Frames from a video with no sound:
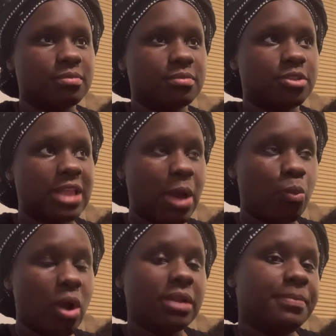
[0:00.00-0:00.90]
So that
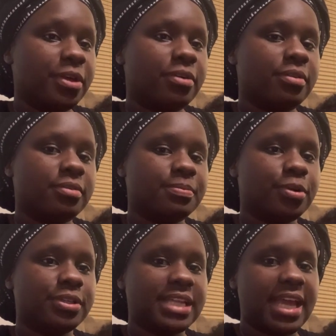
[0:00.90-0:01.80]
one meal
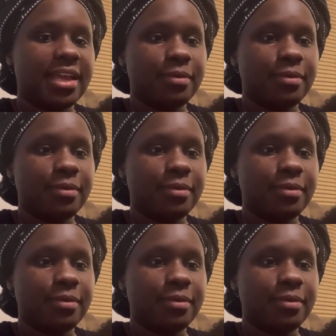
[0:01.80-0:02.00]
per day